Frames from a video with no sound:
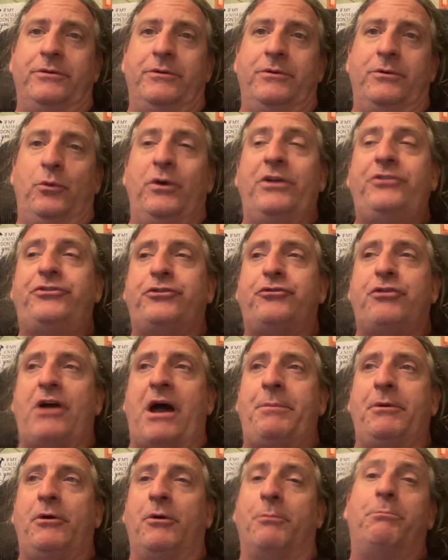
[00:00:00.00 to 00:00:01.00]
well it's a
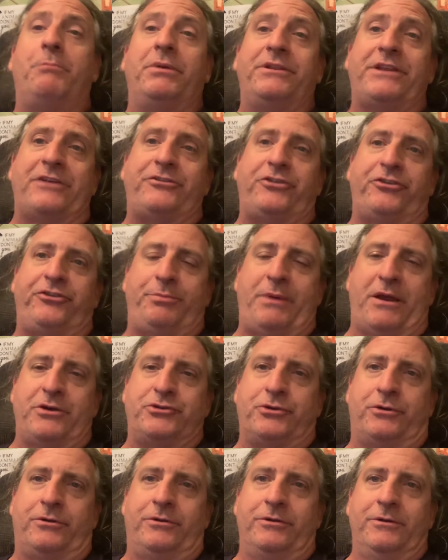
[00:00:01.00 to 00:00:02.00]
tropical but that's a
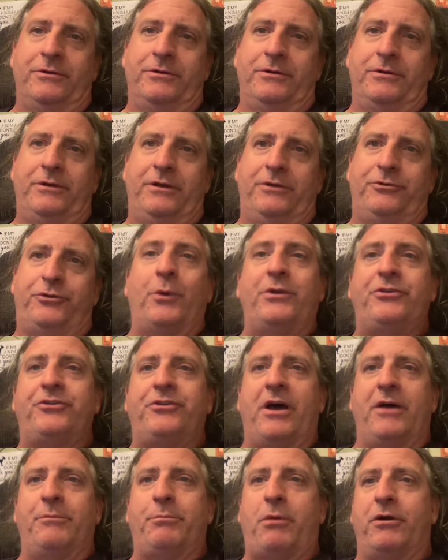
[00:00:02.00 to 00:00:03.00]
special so it's
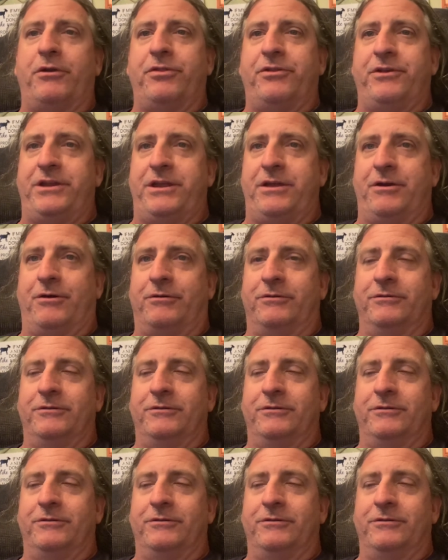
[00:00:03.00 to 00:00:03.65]
not part of the deal